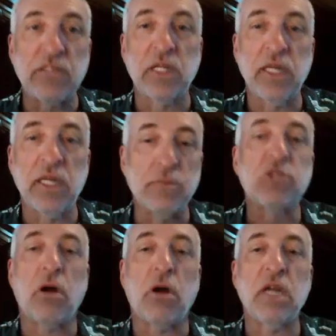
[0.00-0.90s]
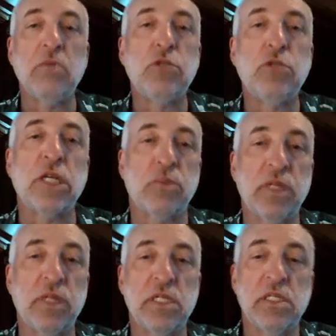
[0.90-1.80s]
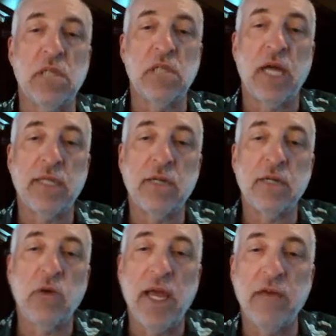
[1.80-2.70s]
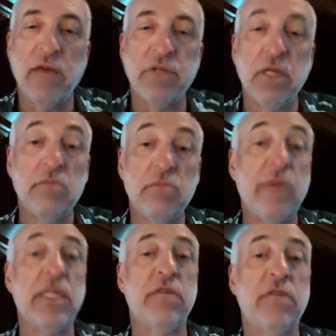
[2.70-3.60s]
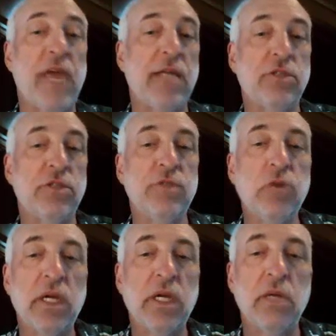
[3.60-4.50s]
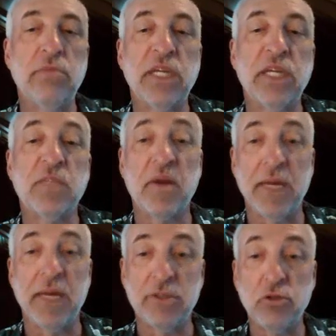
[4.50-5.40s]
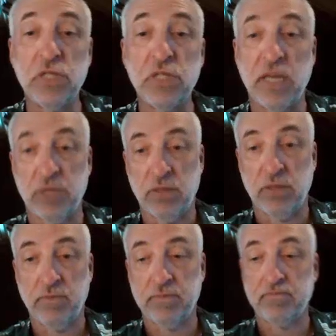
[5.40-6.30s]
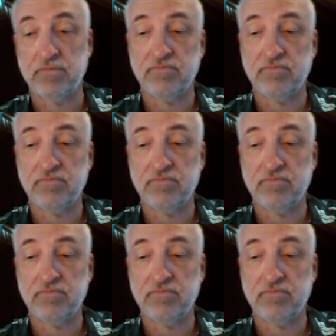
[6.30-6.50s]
basically am starting just with this design, and I don't have maybe the advantage of doing the experiment in 2 steps.